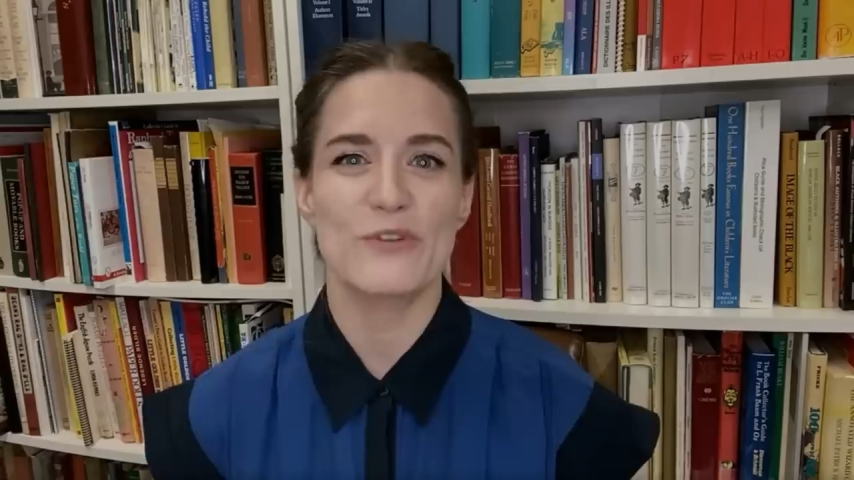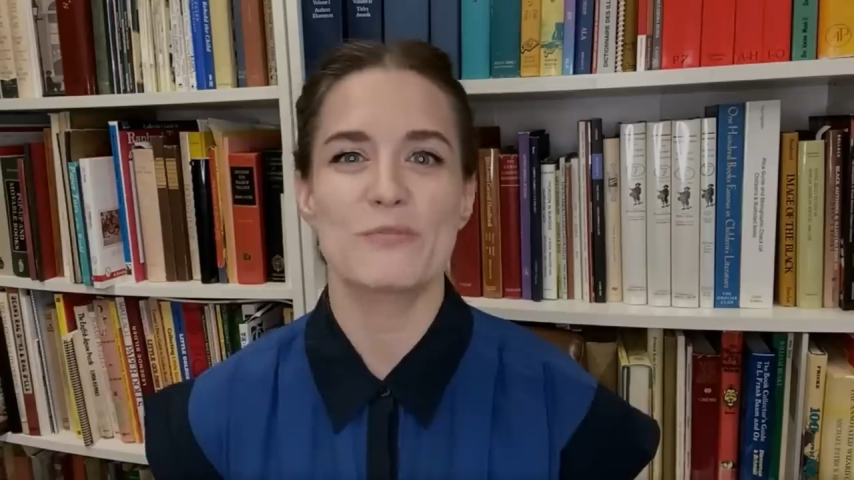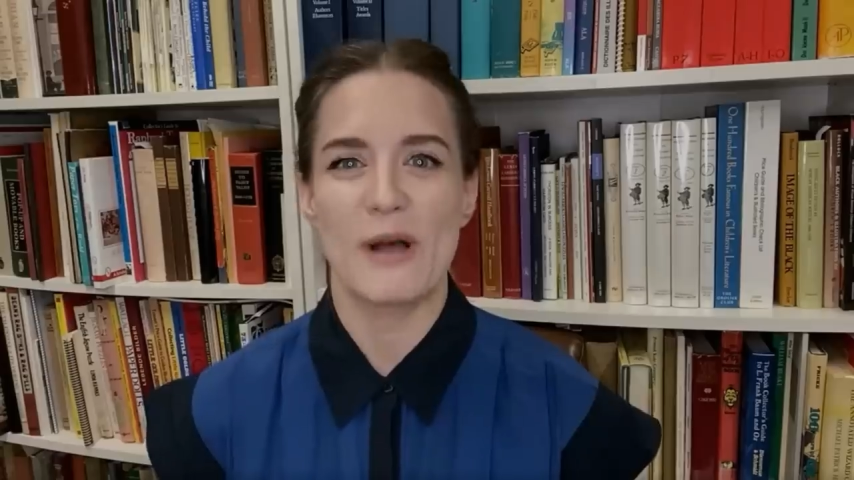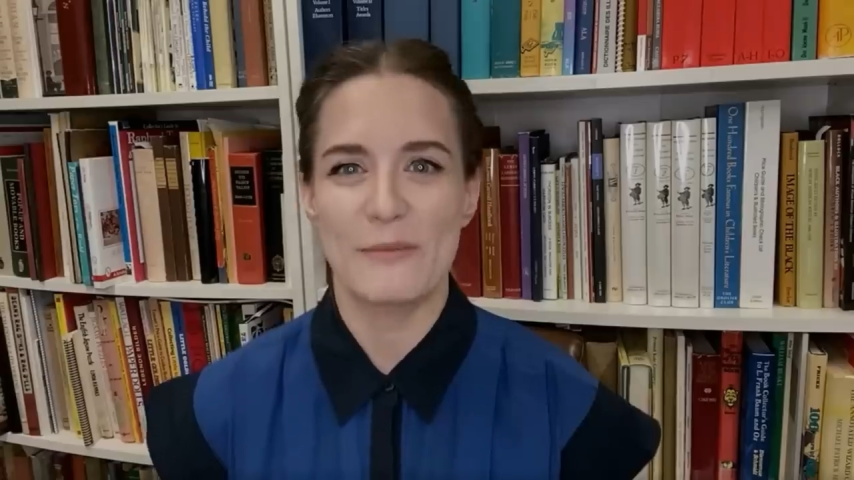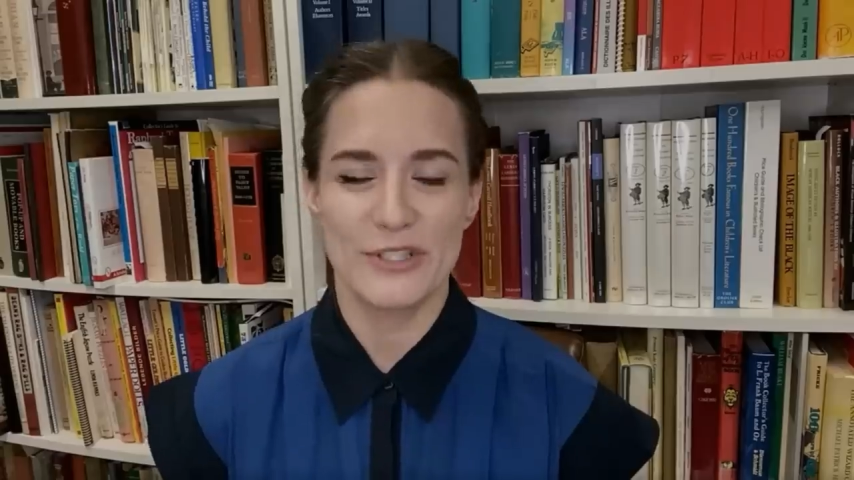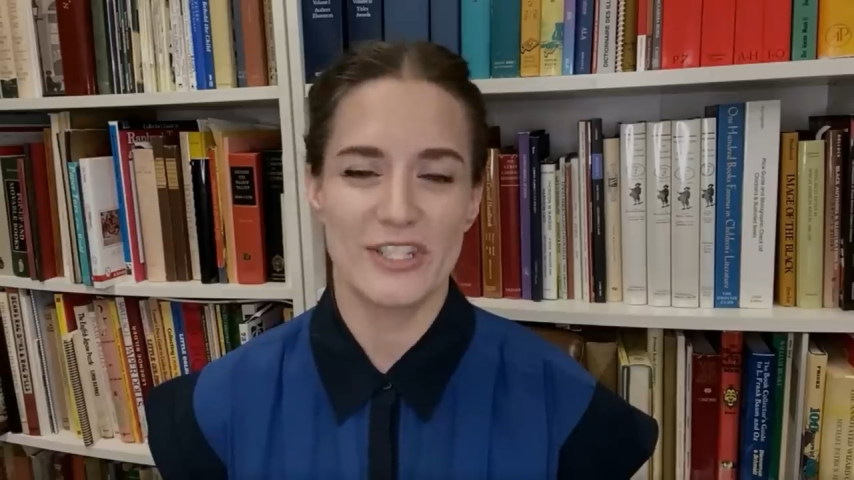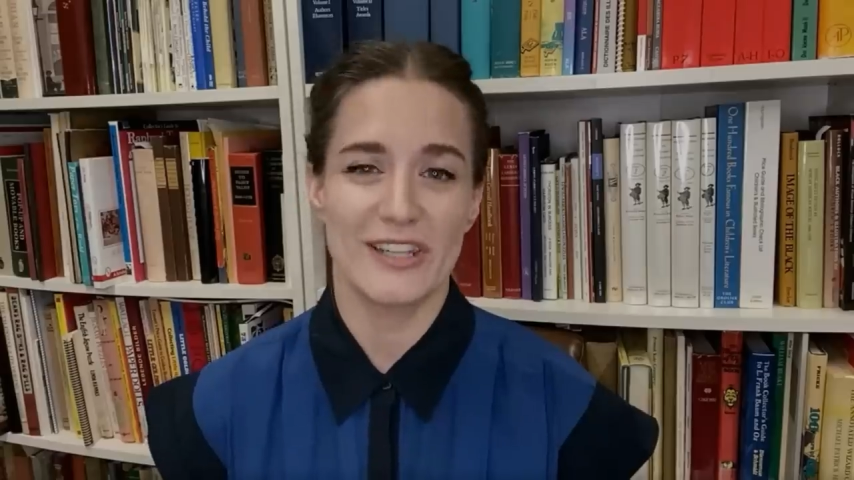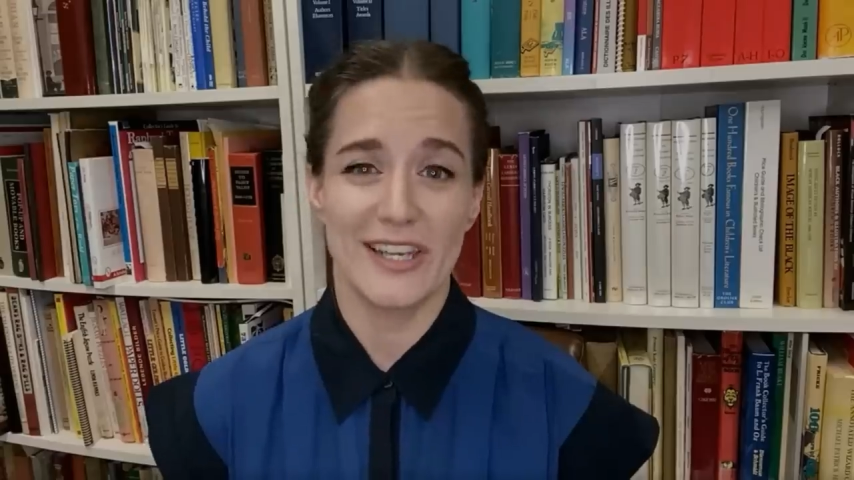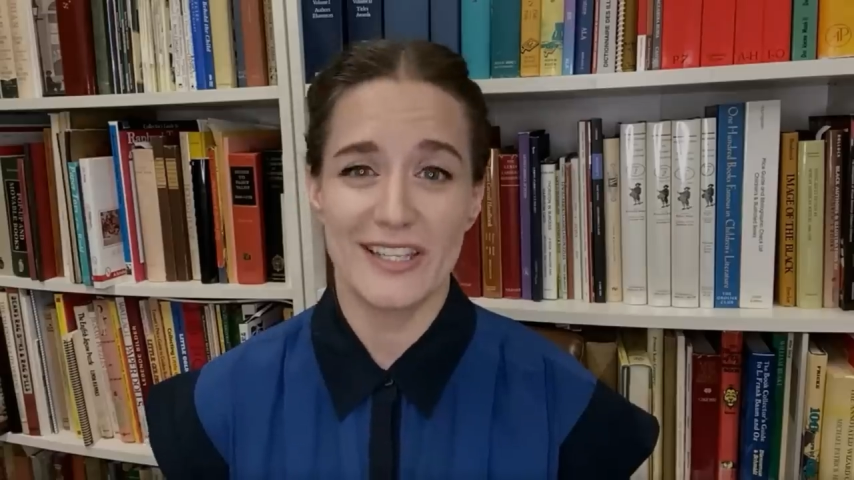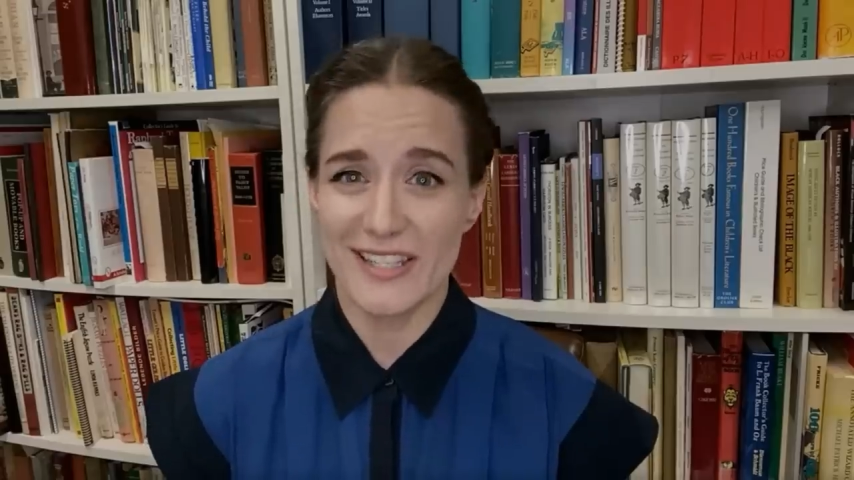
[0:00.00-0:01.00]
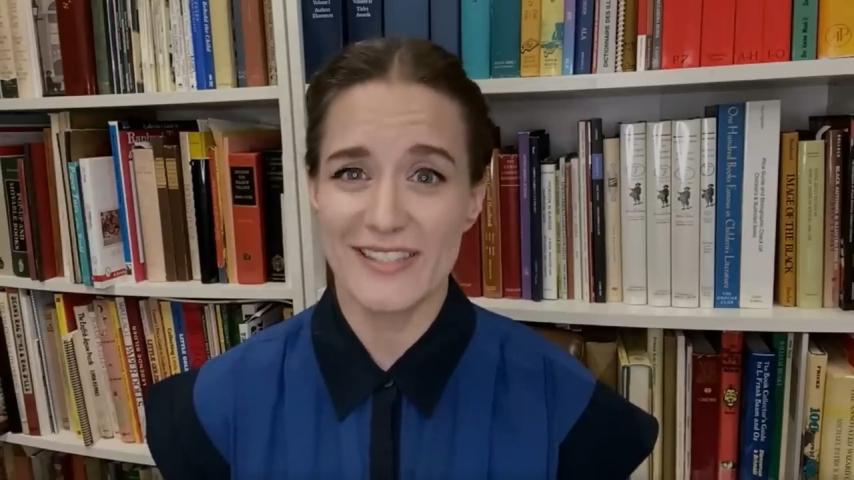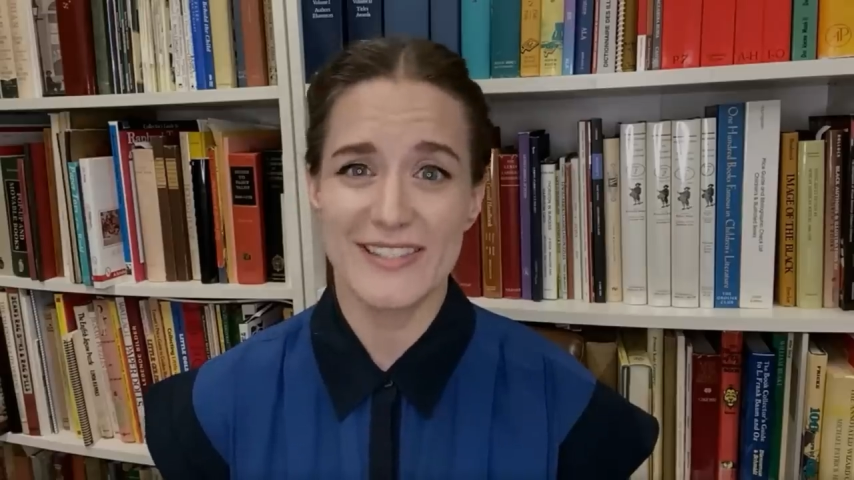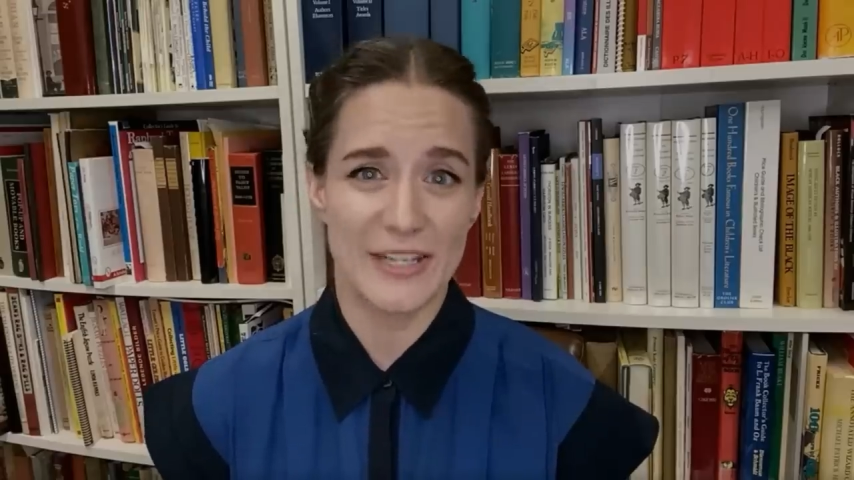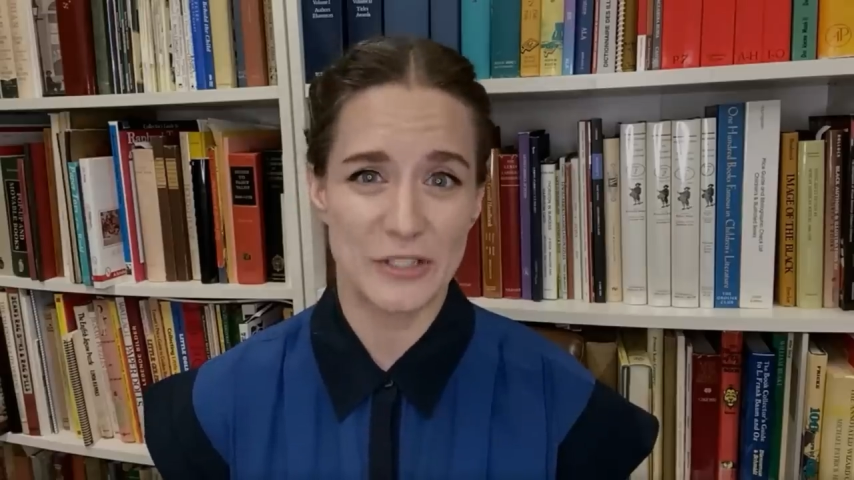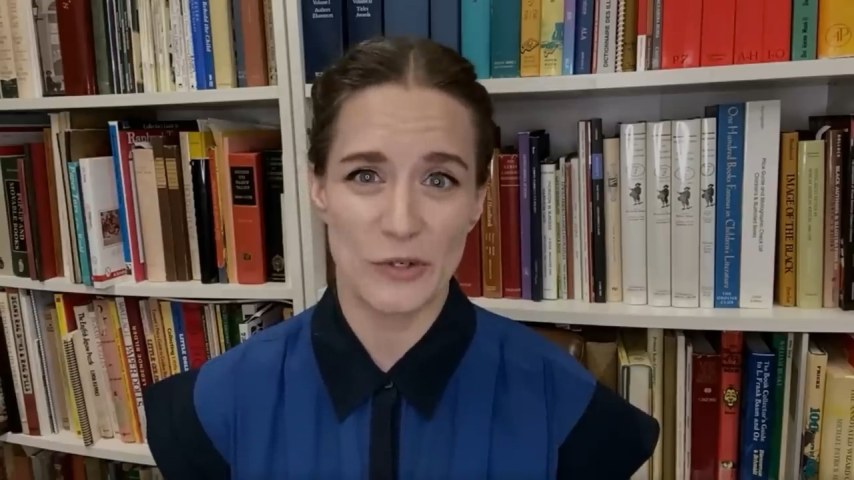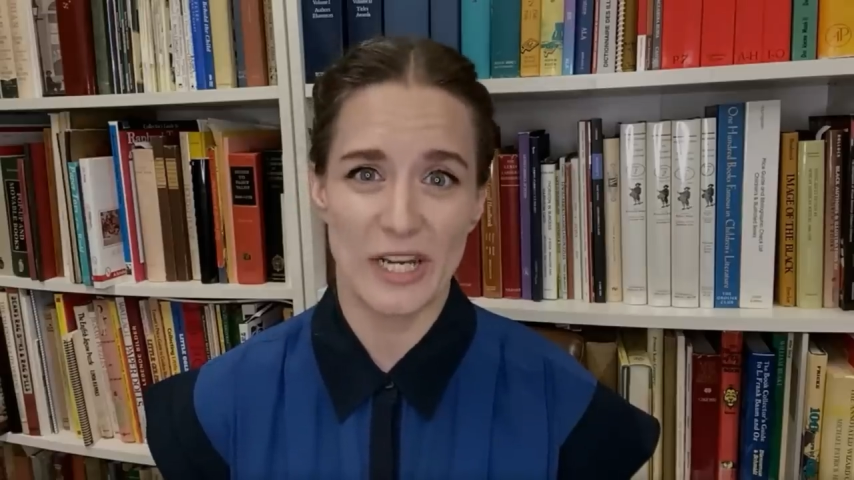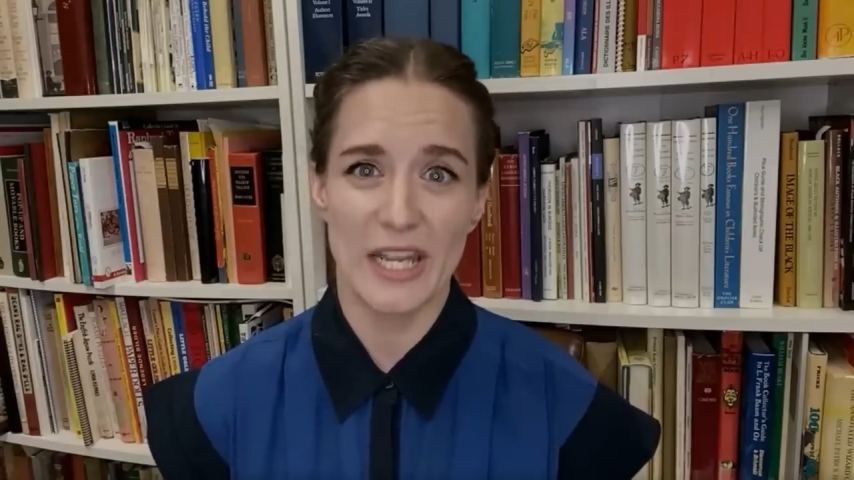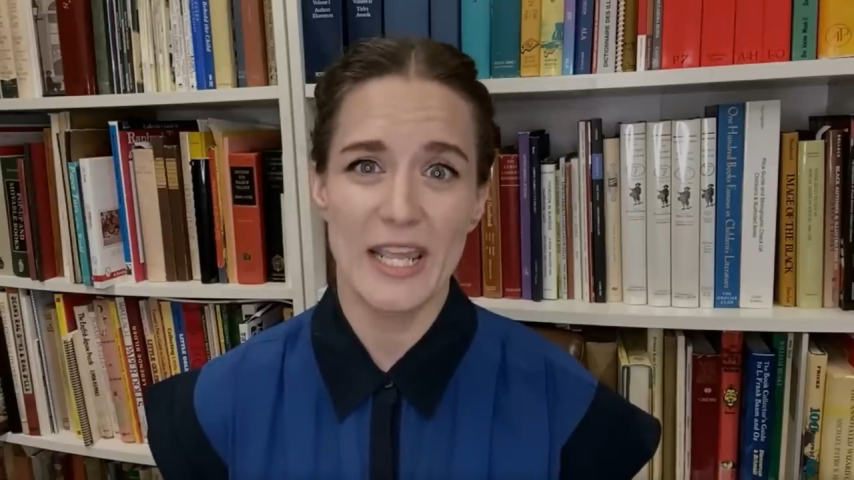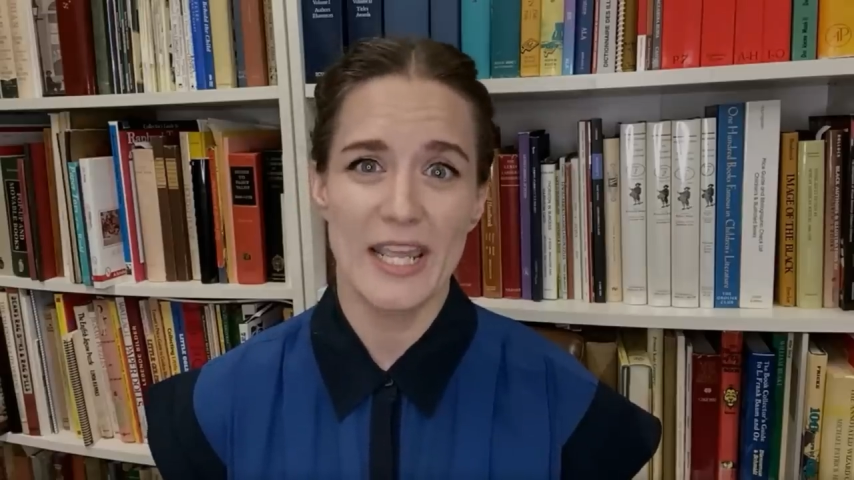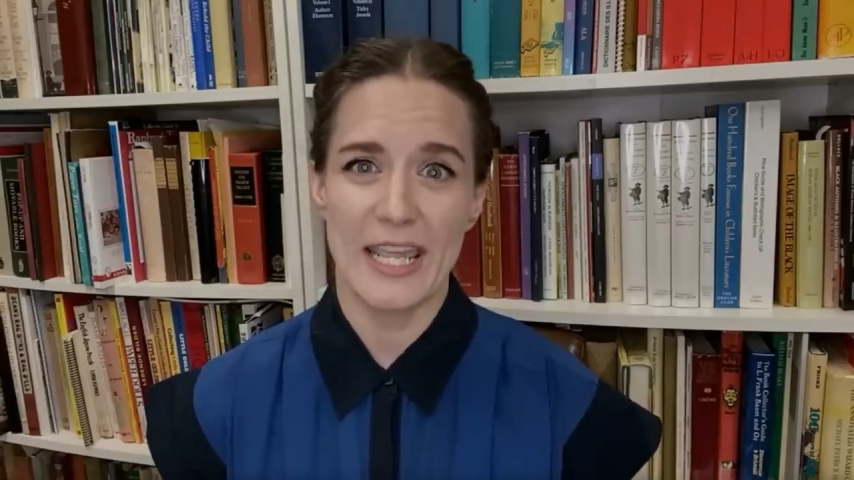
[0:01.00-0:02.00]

it was first published in the 18th century,